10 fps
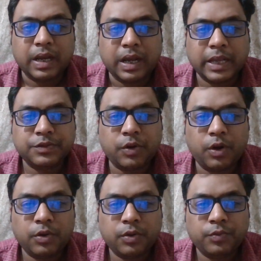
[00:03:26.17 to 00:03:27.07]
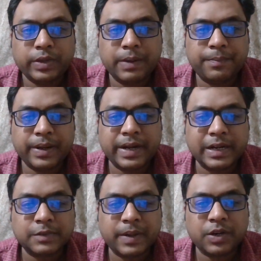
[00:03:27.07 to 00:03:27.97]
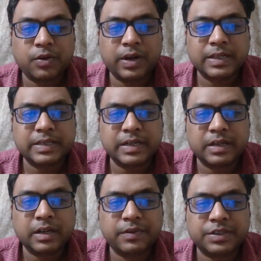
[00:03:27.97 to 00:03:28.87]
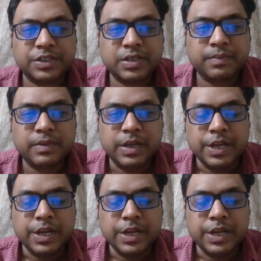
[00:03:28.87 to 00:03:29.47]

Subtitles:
As we all know, we have brain and spinal cord as a central nervous system,